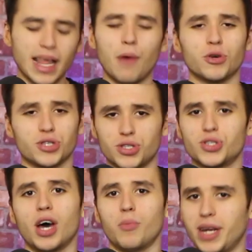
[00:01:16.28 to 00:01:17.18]
there was
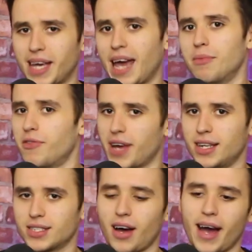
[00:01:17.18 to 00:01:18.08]
concern when he came off
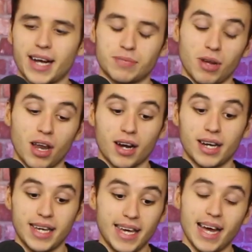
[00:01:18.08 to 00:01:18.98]
against Ajax, but
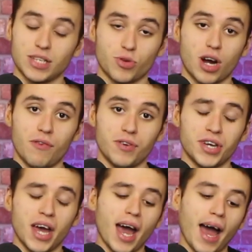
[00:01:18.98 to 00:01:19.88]
luckily he has
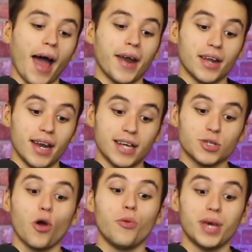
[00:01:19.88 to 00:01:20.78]
recovered, and
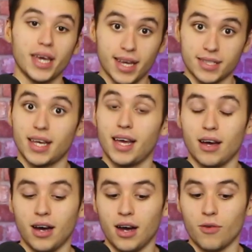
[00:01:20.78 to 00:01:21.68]
let's hope he is
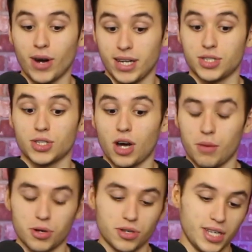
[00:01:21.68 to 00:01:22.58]
ready to
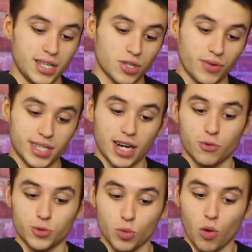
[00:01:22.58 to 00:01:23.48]
start because he is so
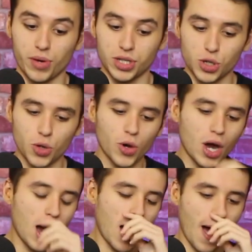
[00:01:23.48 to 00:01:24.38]
integral to what we do.
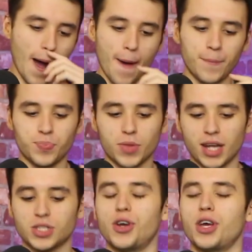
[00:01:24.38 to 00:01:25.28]

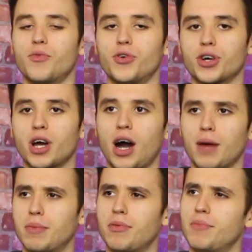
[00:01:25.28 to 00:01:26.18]
Antonio Rudiger,
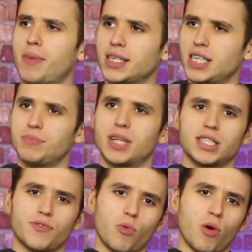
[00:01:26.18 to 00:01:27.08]
I remember in my Team
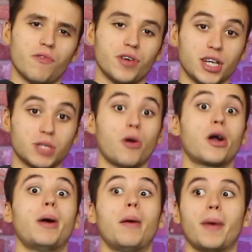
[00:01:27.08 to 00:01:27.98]
Selector for Watford, I
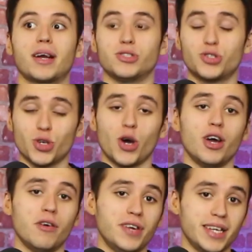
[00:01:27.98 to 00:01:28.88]
spoke about my
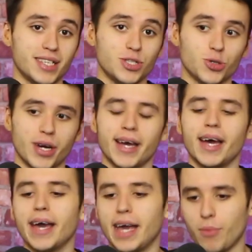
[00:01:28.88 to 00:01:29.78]
concern over this injury.
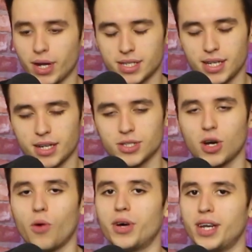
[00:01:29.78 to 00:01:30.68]
He went to see a
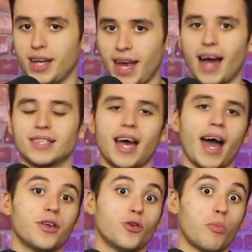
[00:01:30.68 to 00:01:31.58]
consultant and he has
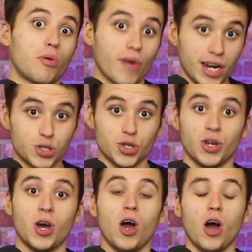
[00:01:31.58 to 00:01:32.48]
had an
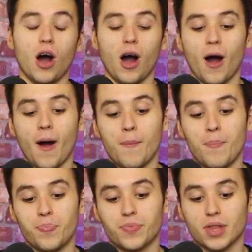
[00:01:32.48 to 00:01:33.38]
operation
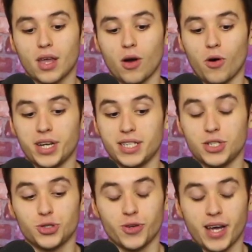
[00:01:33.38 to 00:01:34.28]
on
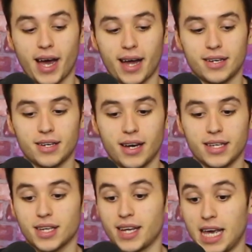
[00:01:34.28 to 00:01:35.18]
his injury, and
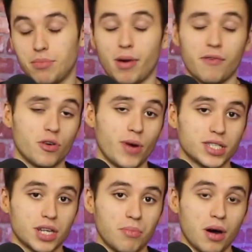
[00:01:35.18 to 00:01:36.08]
it's going to keep him out for the
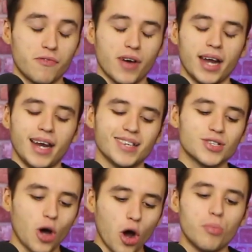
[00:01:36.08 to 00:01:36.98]
rest of the month. And
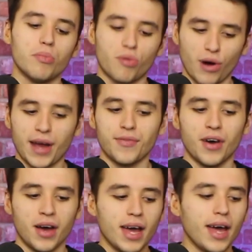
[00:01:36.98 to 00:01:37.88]
let's hope and pray
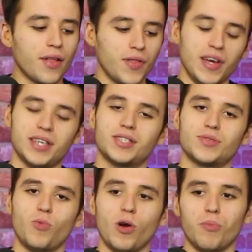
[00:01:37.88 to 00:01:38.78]
that
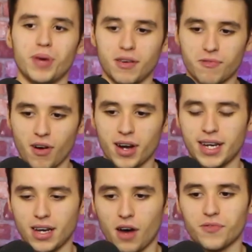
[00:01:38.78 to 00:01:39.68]
this will be
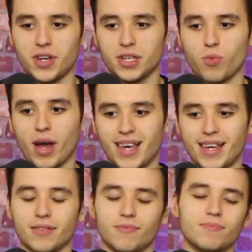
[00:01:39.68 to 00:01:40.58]
finally after this where
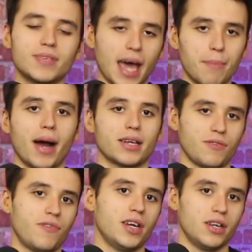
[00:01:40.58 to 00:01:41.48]
he can get back
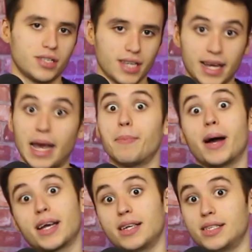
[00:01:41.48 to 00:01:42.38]
to fitness and get
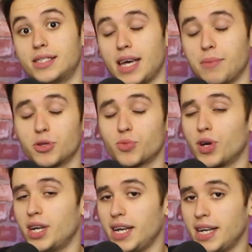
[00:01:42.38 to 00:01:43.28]
back in the team, because
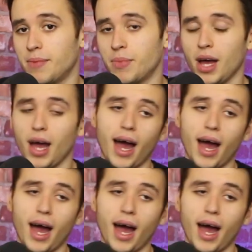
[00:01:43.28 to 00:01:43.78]
we're going to need him.